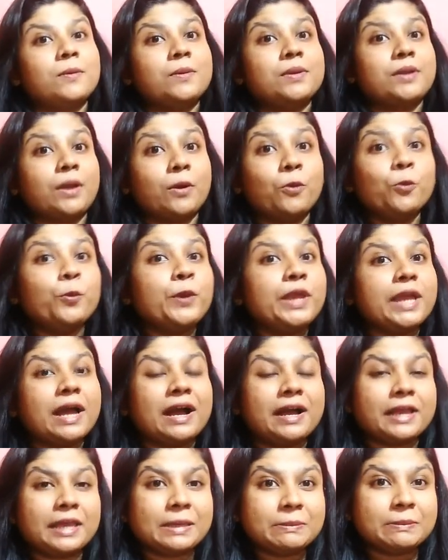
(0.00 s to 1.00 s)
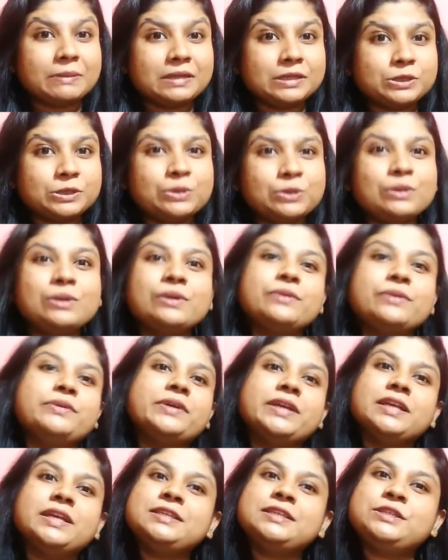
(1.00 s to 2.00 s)
now we are able to
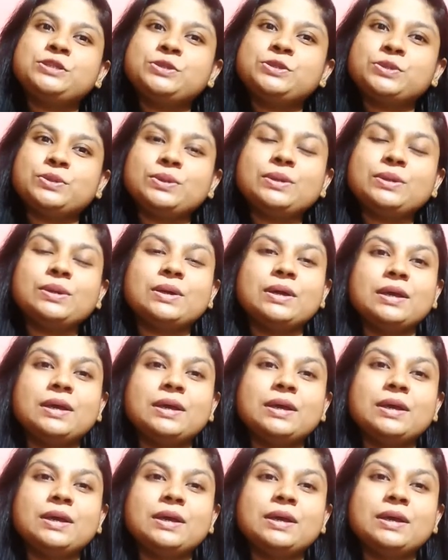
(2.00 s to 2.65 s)
reach to